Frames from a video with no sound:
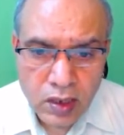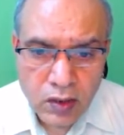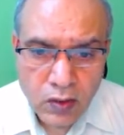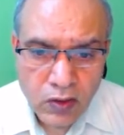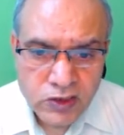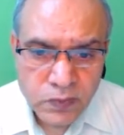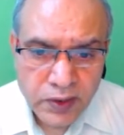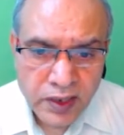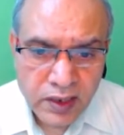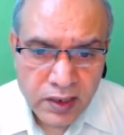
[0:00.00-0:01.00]
cos
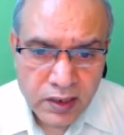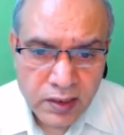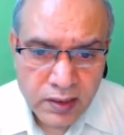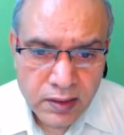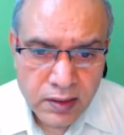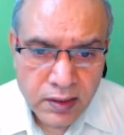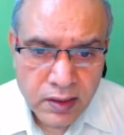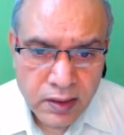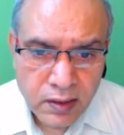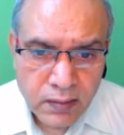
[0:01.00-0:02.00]
B
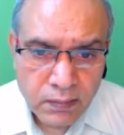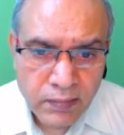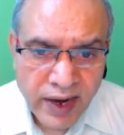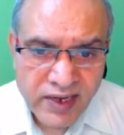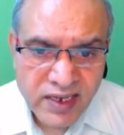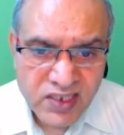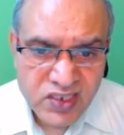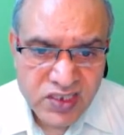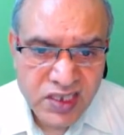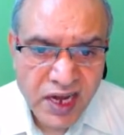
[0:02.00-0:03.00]
minus
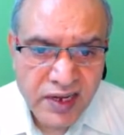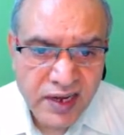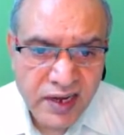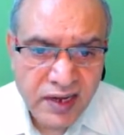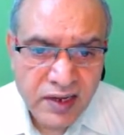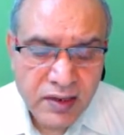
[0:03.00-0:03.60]
sin A